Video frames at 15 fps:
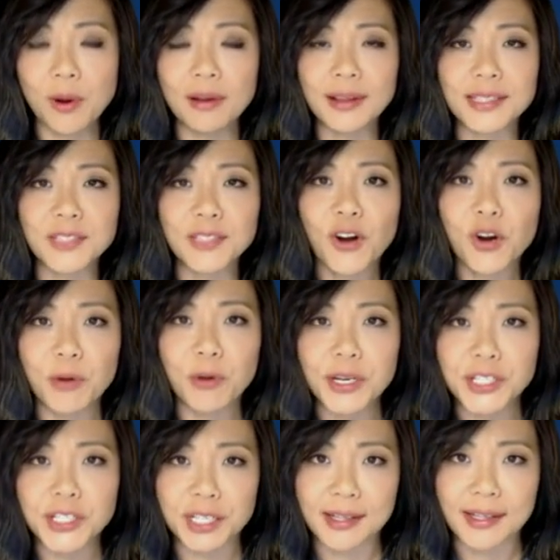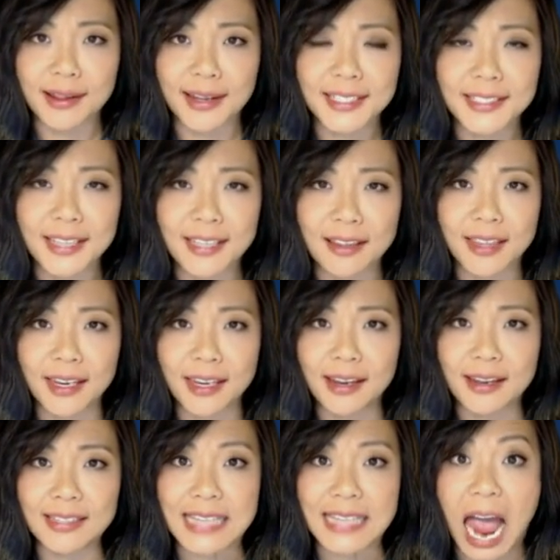Well, it's far reaching to the extent that
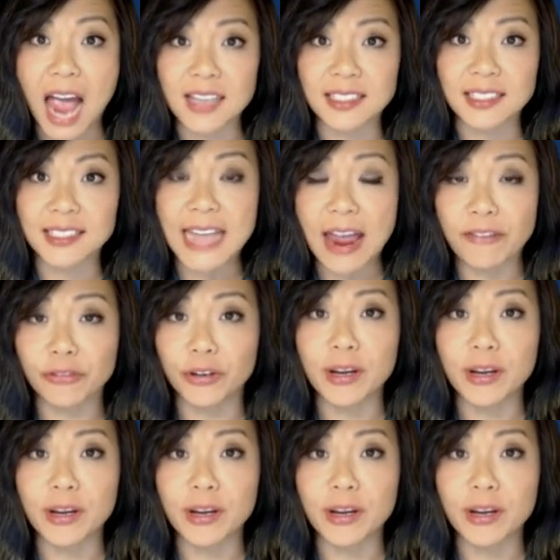he has asked